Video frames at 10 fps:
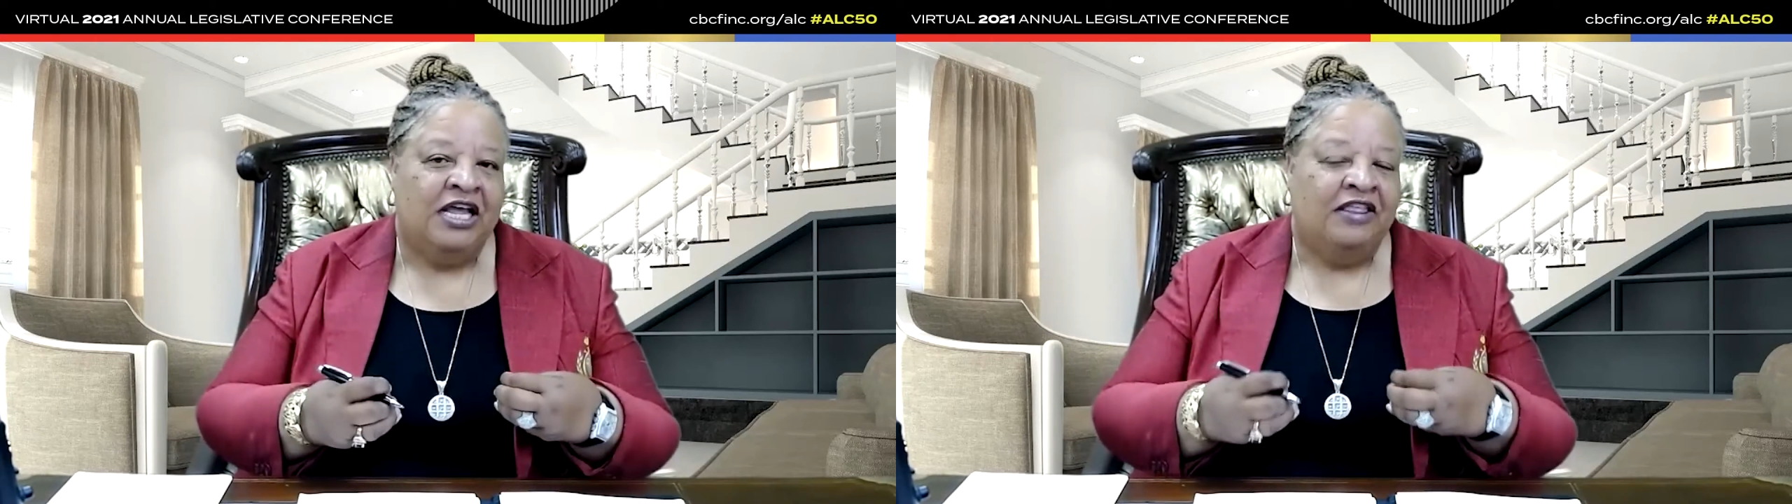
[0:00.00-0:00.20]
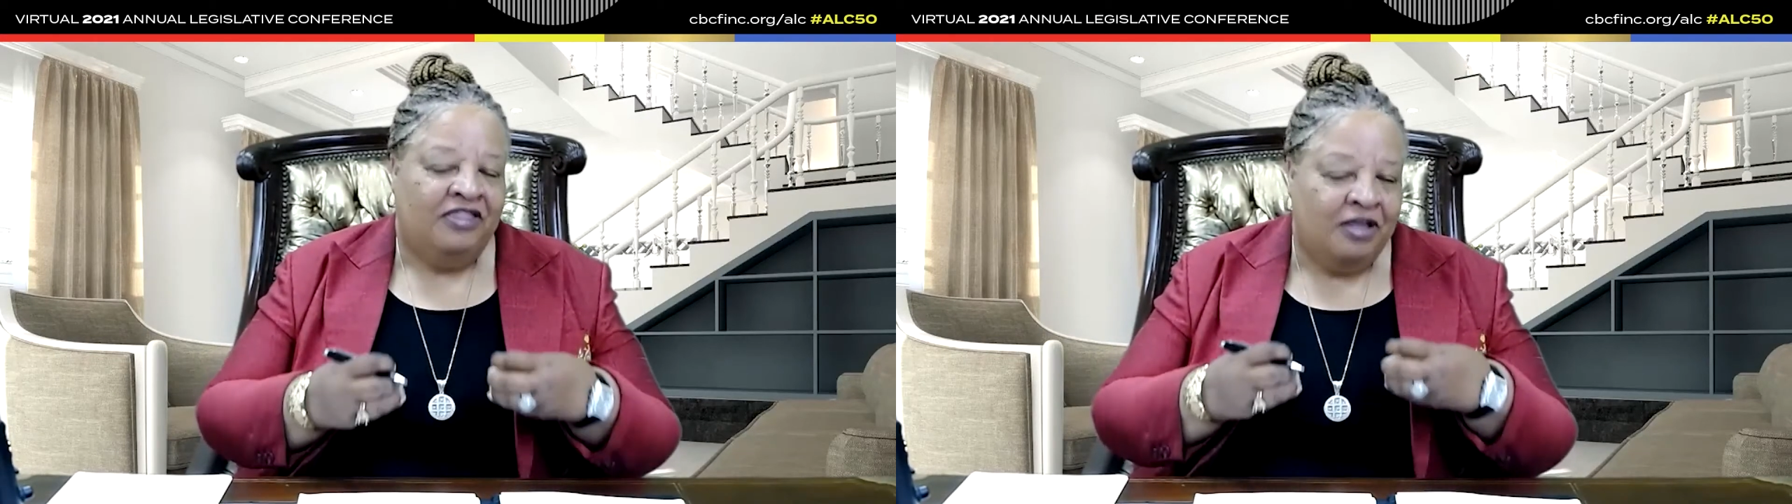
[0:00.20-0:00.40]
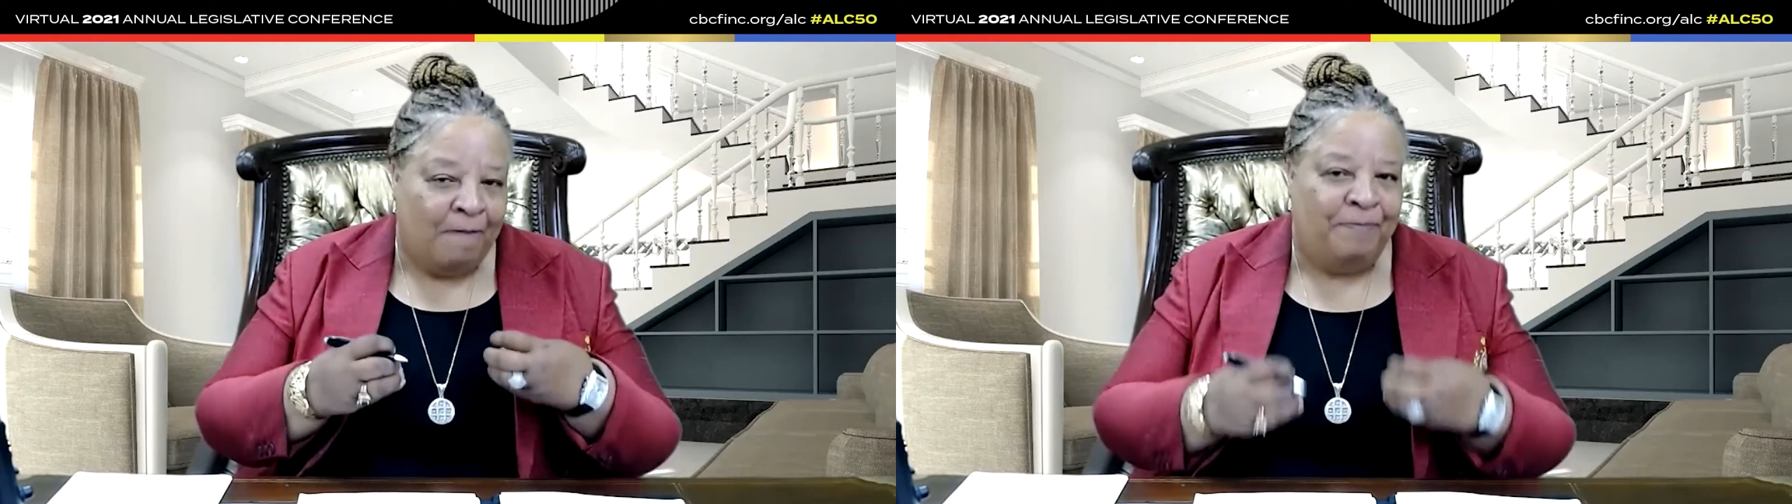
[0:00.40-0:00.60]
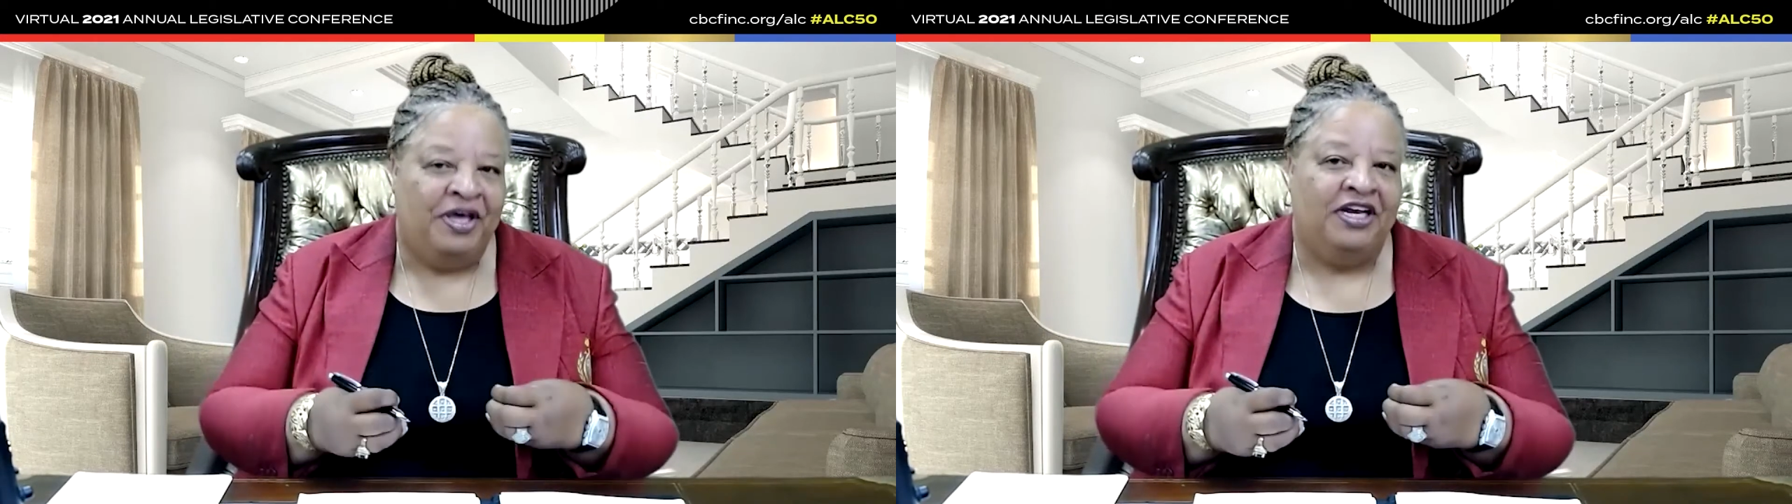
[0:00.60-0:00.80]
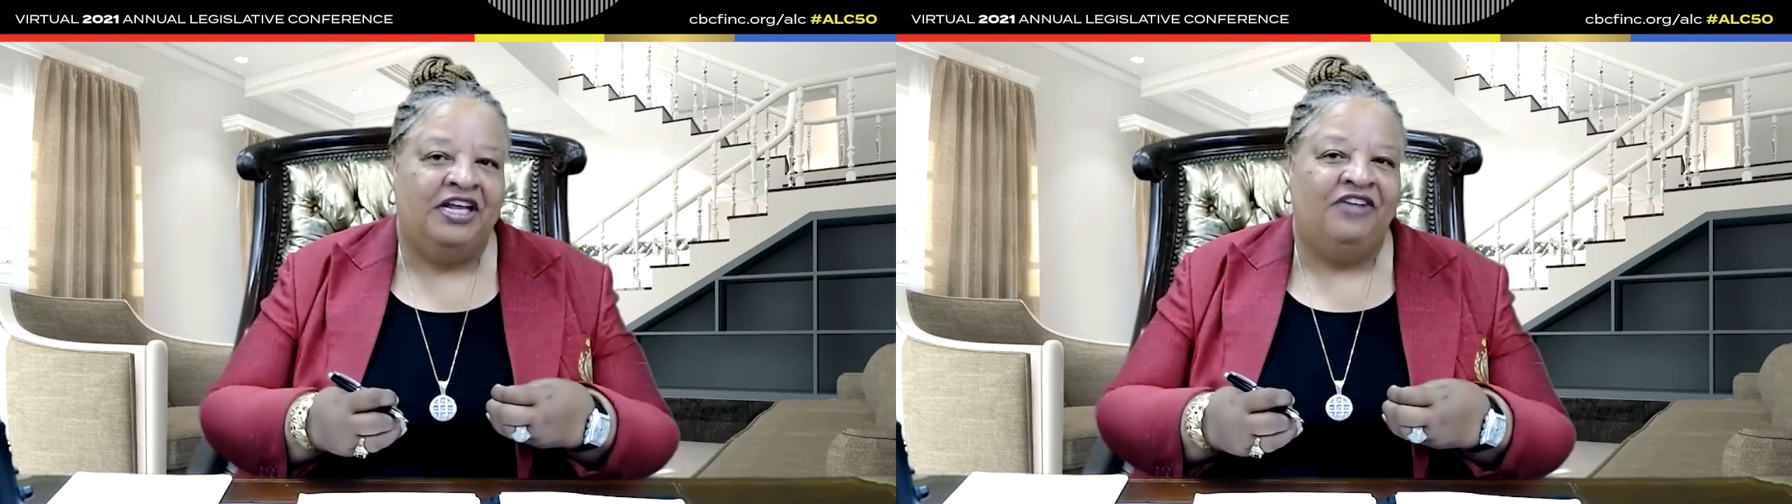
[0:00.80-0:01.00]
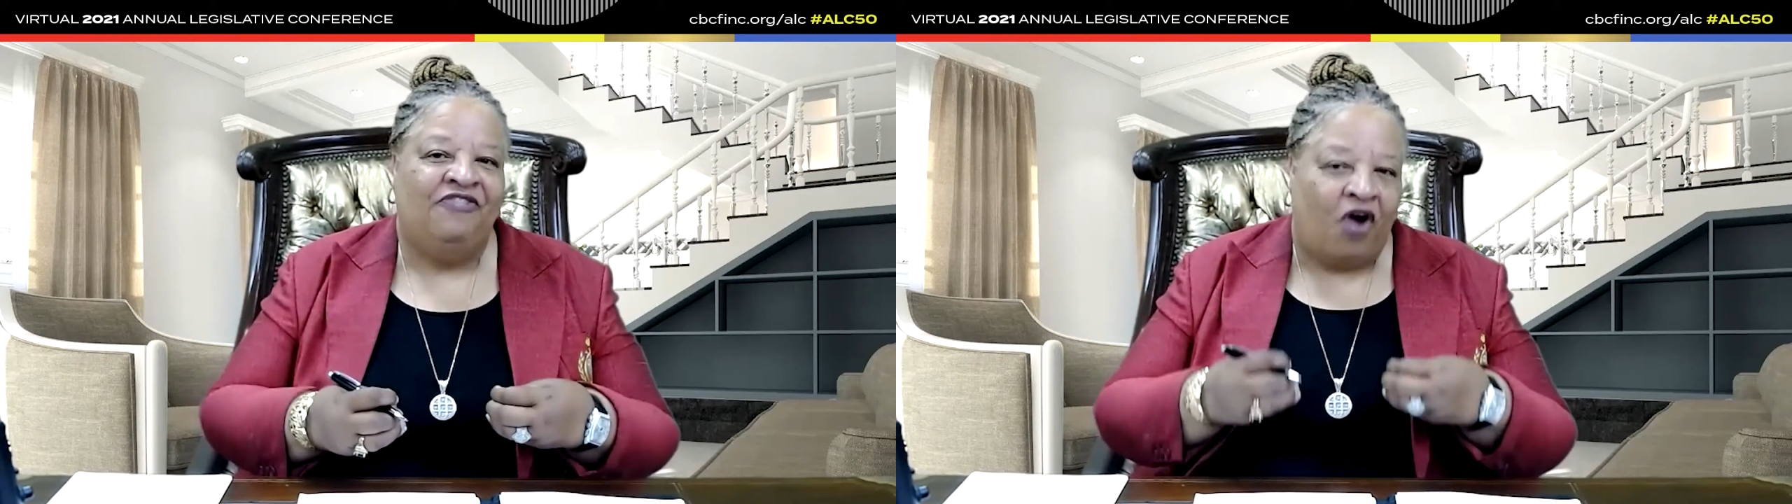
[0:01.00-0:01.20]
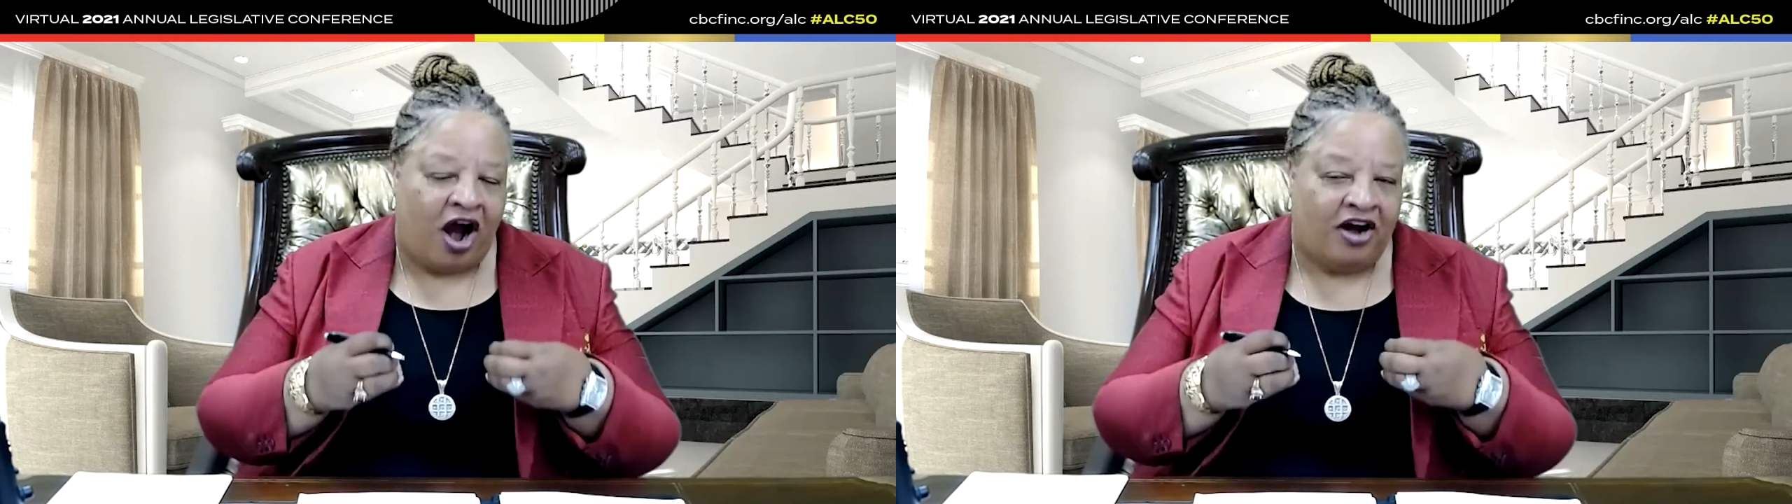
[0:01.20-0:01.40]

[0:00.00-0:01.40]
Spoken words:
the ability for our